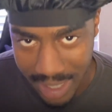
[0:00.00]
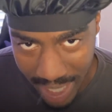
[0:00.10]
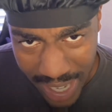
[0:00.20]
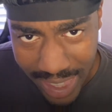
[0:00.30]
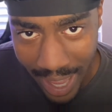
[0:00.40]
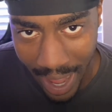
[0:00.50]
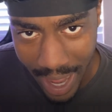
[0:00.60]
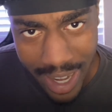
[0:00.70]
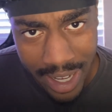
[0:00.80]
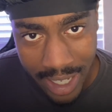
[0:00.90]
teeth
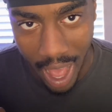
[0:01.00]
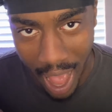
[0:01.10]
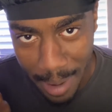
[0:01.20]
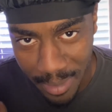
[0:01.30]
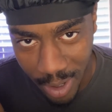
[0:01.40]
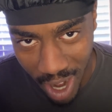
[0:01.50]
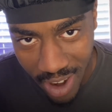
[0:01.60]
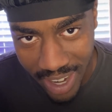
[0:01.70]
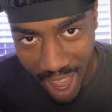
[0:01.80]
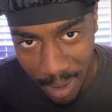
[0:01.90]
can. I'm
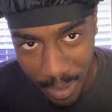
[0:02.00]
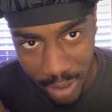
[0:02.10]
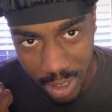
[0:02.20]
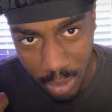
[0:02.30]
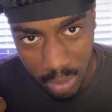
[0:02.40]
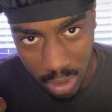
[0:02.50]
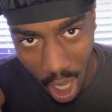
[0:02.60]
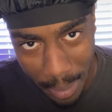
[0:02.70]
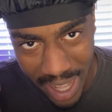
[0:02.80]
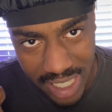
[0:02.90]
grown now, bro. You
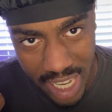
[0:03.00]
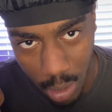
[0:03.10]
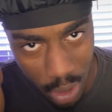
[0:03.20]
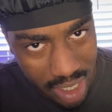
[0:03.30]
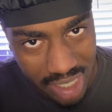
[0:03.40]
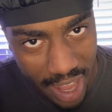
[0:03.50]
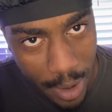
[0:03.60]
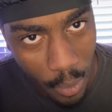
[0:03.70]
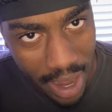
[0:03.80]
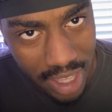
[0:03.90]
thought my teeth were the
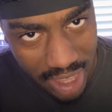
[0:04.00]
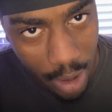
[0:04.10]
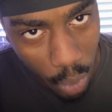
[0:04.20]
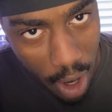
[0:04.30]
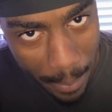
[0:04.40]
same way that they were